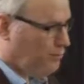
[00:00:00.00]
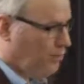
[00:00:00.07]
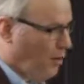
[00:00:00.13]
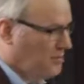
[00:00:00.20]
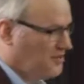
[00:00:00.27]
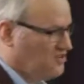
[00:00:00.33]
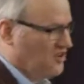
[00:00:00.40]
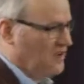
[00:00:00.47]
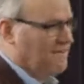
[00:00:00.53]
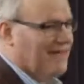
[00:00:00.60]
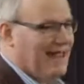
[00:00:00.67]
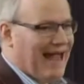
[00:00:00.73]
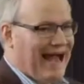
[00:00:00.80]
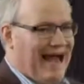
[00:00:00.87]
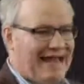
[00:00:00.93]
Property
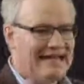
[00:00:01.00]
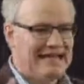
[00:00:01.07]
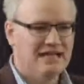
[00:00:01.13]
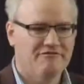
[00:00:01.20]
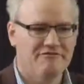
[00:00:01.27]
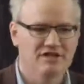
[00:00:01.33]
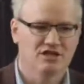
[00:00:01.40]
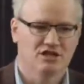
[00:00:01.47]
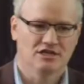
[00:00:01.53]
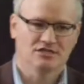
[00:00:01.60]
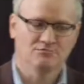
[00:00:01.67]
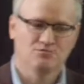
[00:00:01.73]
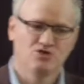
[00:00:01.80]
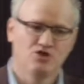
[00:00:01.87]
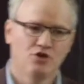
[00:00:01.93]
and
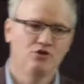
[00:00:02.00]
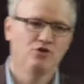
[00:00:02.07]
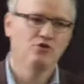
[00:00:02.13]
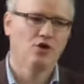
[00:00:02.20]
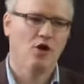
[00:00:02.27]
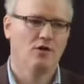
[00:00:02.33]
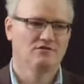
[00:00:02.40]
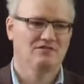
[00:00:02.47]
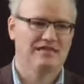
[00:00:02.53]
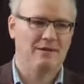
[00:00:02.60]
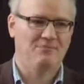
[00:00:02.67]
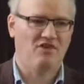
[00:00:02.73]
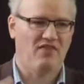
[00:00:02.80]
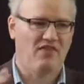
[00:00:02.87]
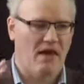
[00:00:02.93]
individualism, two
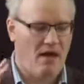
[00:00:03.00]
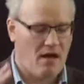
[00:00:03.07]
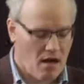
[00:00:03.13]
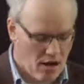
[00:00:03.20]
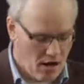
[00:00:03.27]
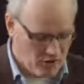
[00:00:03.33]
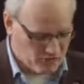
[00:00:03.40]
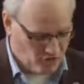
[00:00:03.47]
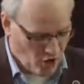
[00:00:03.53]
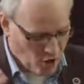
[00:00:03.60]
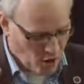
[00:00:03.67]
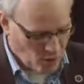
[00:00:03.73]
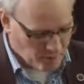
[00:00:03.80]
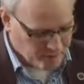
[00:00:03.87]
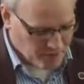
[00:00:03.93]
concepts at the heart
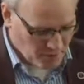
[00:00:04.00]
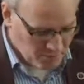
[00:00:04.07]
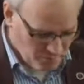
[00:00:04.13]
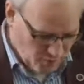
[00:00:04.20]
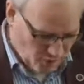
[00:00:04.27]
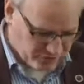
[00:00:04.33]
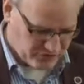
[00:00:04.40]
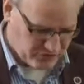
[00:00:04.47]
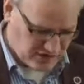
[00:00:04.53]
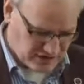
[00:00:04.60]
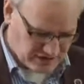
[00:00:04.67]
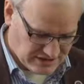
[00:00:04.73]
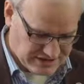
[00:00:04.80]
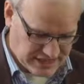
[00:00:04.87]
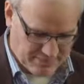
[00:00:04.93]
of the modern
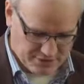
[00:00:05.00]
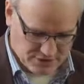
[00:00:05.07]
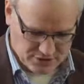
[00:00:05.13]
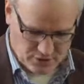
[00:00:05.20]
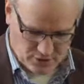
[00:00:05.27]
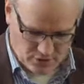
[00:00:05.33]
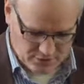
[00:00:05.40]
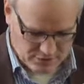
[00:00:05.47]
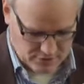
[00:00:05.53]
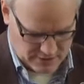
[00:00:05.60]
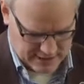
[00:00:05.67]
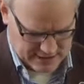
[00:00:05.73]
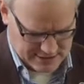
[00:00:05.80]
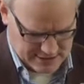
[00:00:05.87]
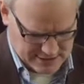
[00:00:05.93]
conception of
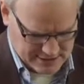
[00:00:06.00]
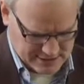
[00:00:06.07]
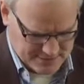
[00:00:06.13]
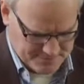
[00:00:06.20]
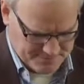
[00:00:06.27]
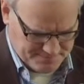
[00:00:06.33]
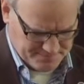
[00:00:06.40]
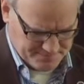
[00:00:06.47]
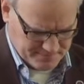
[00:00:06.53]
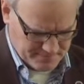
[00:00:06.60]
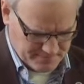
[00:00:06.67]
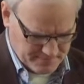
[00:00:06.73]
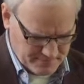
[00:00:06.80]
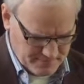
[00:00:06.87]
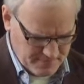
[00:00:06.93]
rights.
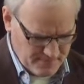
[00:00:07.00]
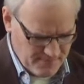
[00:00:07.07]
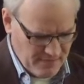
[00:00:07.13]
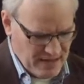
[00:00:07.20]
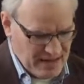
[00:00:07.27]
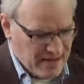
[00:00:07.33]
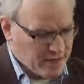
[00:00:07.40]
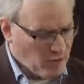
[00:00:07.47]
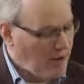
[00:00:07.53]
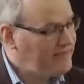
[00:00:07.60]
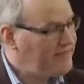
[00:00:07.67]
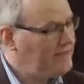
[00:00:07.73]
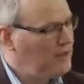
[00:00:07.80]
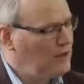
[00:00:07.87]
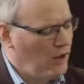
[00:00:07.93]
Now,
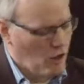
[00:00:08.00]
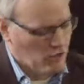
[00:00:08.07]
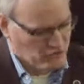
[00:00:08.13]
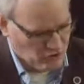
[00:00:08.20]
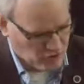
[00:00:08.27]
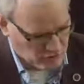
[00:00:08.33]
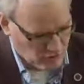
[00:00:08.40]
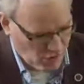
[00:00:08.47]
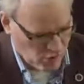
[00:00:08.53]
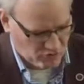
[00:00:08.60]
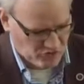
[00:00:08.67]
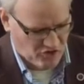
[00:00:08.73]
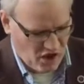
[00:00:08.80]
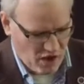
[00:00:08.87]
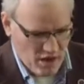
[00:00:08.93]
I think that Locke took a
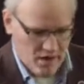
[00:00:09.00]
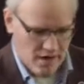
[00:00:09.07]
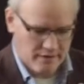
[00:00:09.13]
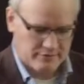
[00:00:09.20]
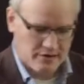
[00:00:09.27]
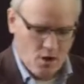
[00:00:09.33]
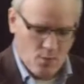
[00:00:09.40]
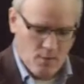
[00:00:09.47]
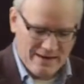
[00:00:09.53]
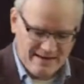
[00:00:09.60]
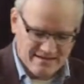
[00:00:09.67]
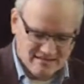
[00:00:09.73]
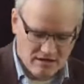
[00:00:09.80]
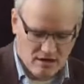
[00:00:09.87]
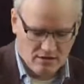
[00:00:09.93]
wrong turn when
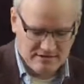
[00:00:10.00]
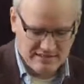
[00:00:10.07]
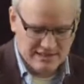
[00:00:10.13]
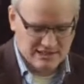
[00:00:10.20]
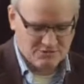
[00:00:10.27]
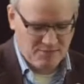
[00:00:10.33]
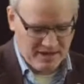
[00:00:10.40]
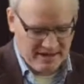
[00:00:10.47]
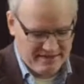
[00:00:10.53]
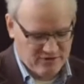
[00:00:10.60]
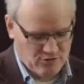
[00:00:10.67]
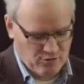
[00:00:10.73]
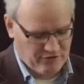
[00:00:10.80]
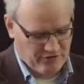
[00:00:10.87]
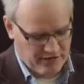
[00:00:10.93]
he started his
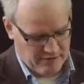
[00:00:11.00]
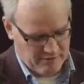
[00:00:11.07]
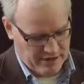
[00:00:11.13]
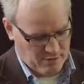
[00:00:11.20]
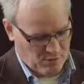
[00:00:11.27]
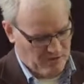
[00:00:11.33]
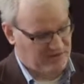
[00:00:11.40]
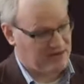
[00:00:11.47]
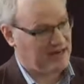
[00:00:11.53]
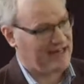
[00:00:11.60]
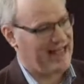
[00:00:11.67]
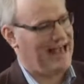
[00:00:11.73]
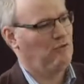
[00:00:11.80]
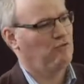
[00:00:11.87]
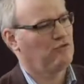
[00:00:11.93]
political theory with an
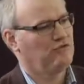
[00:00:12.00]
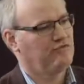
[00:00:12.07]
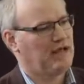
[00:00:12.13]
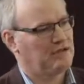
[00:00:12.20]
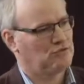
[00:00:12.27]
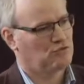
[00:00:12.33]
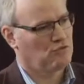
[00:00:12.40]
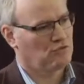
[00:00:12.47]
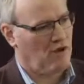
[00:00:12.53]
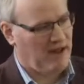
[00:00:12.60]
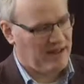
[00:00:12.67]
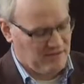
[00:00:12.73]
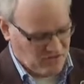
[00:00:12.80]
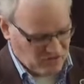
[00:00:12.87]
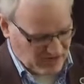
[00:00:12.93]
account of natural
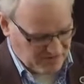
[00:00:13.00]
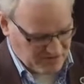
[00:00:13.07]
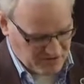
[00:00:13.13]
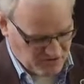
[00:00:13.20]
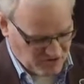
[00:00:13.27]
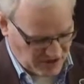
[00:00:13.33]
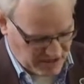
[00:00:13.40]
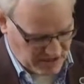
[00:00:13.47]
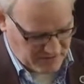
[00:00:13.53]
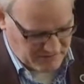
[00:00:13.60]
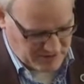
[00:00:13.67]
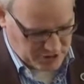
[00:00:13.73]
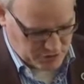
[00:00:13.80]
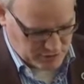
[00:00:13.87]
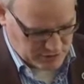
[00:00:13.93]
rights given to
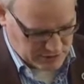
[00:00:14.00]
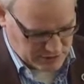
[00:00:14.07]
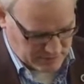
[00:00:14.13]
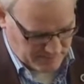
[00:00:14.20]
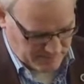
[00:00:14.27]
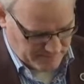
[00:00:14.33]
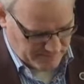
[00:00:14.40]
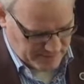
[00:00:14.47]
individuals.